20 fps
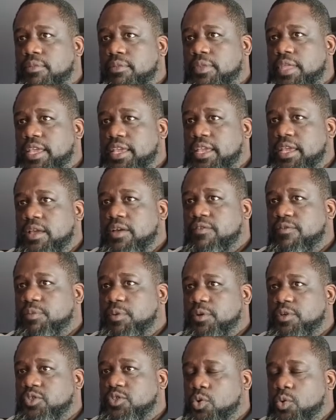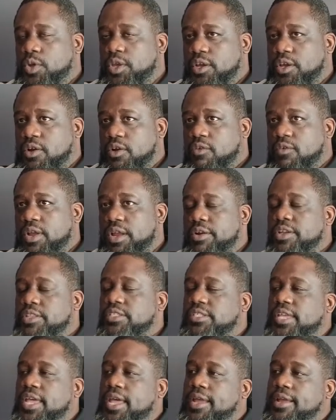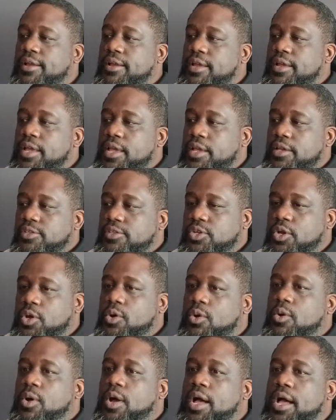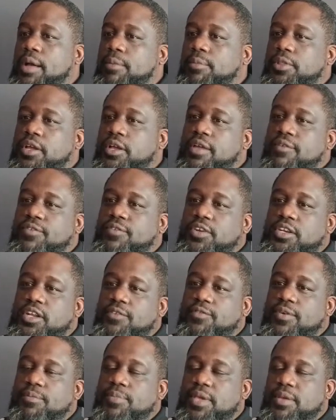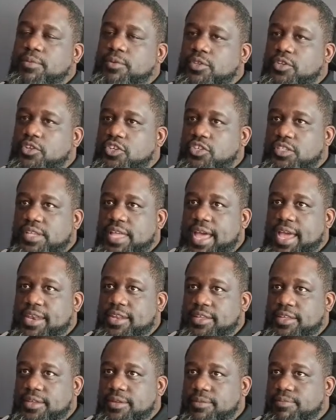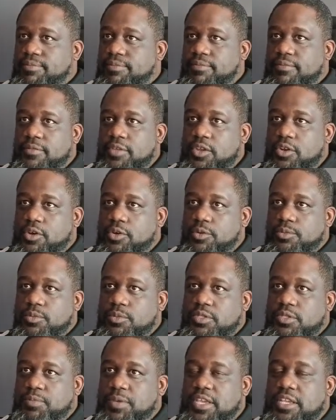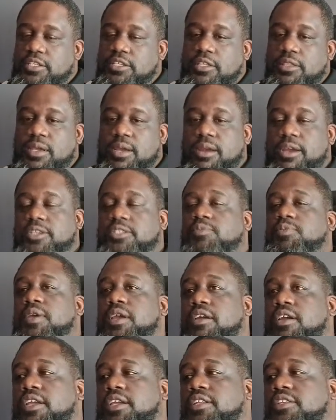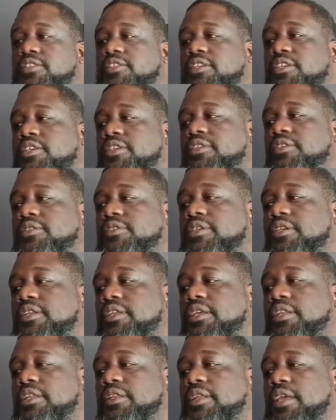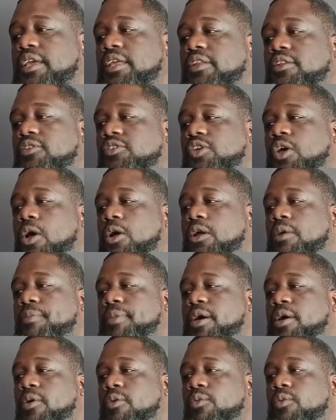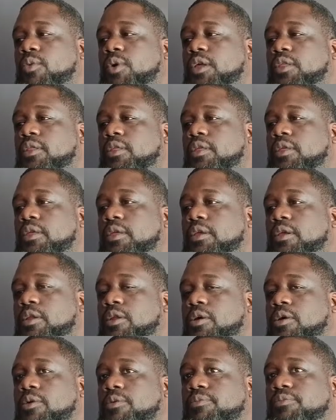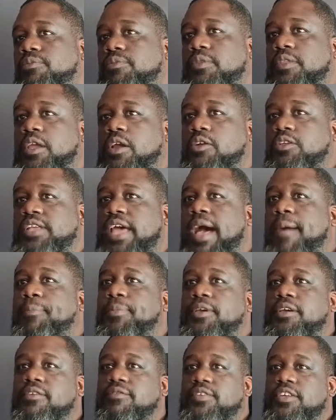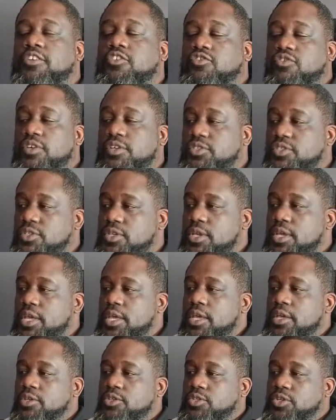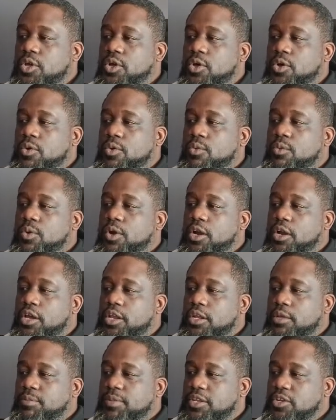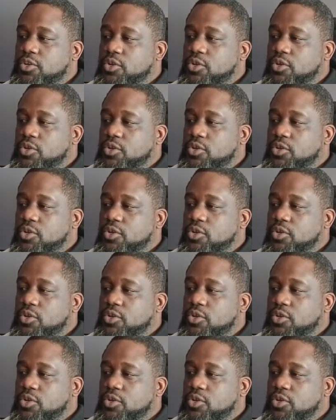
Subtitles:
thinking of pursuing a career in tech. So I'm looking for different people to just kind of, you know, speak to their experiences and talk about what, you know, their topic of interest. So we're gonna be